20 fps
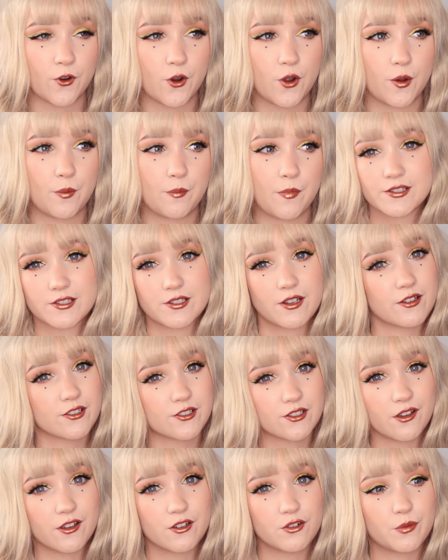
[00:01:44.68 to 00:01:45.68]
from Star
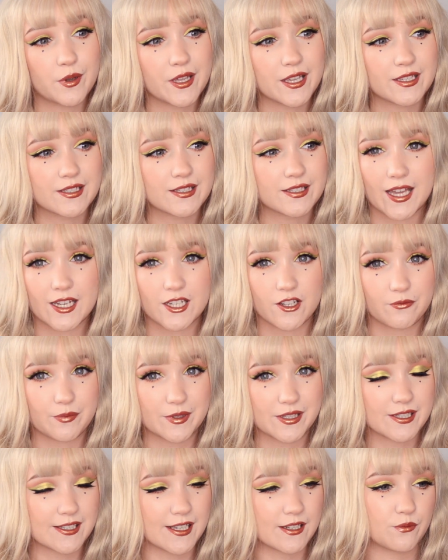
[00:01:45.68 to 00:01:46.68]
Style Wigs, and I've
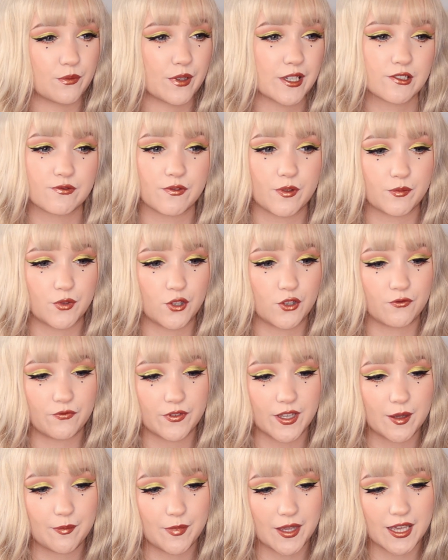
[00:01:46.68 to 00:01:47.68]
been sent wigs from
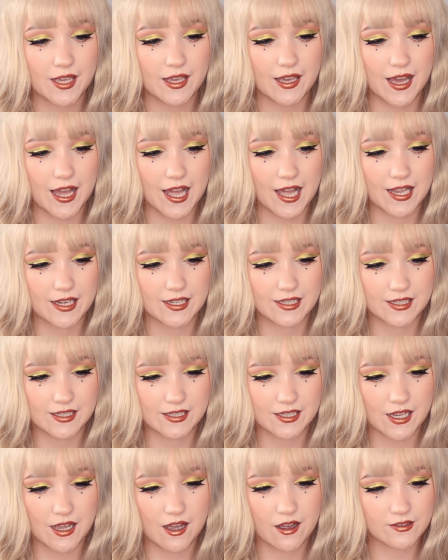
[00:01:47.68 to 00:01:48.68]
Uvimi
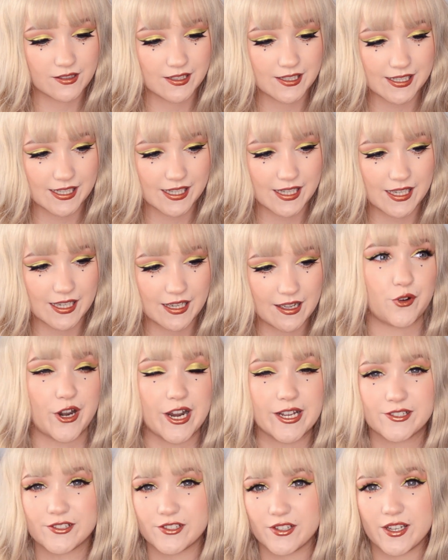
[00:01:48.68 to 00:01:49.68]
and Unzi,
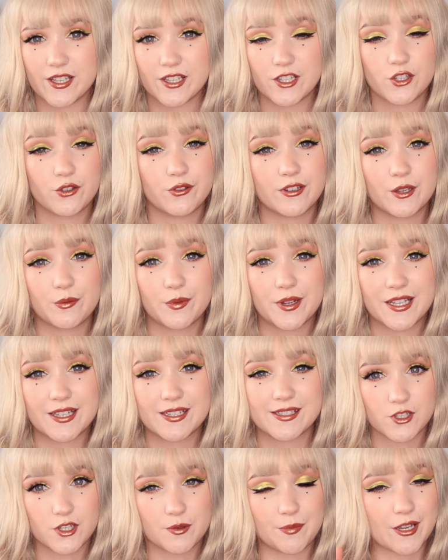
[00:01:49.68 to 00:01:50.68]
brands like Uni
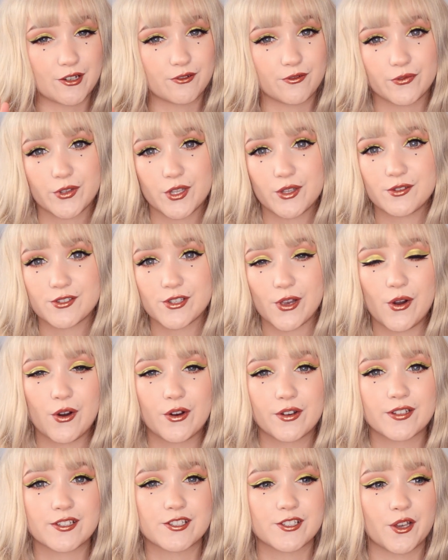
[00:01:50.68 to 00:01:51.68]
Wigs, to make reviews
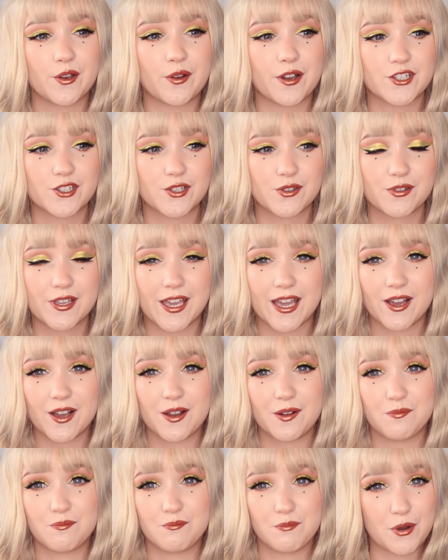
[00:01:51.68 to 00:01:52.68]
on, so I do
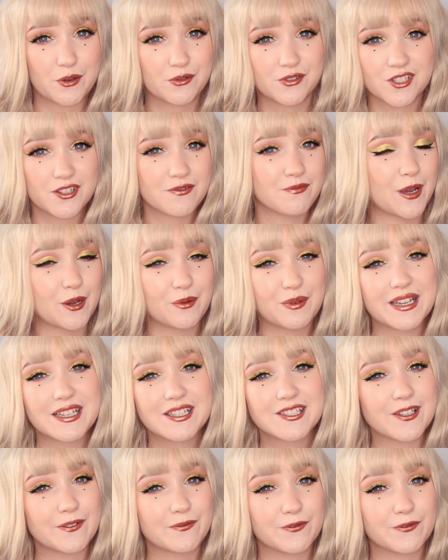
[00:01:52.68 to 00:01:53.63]
get most of my wigs